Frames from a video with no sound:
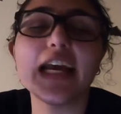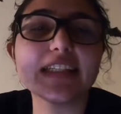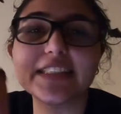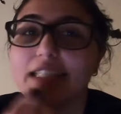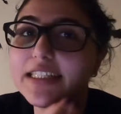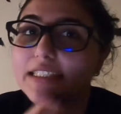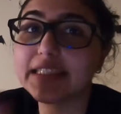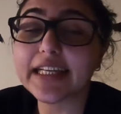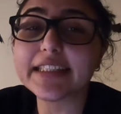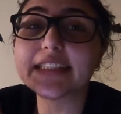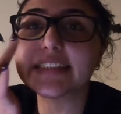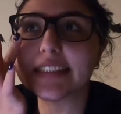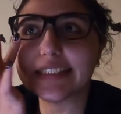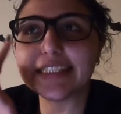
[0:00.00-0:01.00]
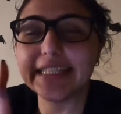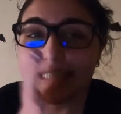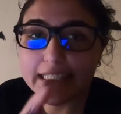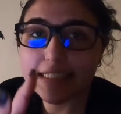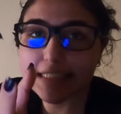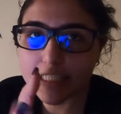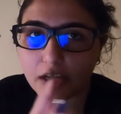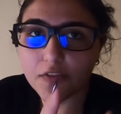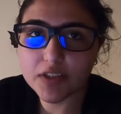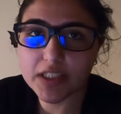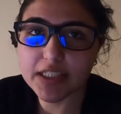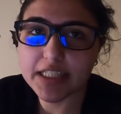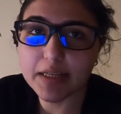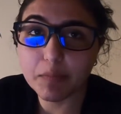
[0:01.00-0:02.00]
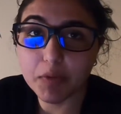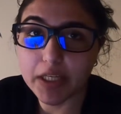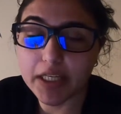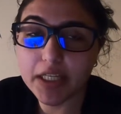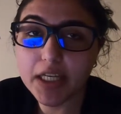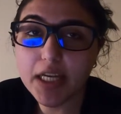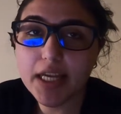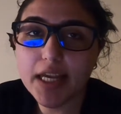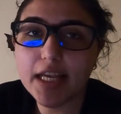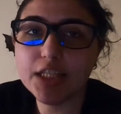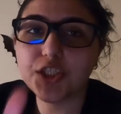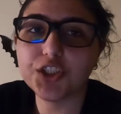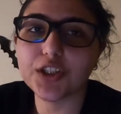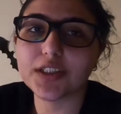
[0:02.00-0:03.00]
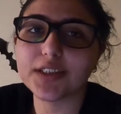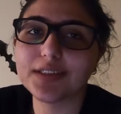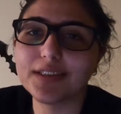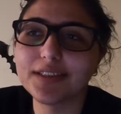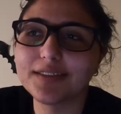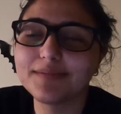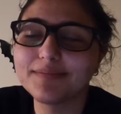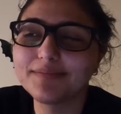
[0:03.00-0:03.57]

It's like the scene itself is the same thing. It's just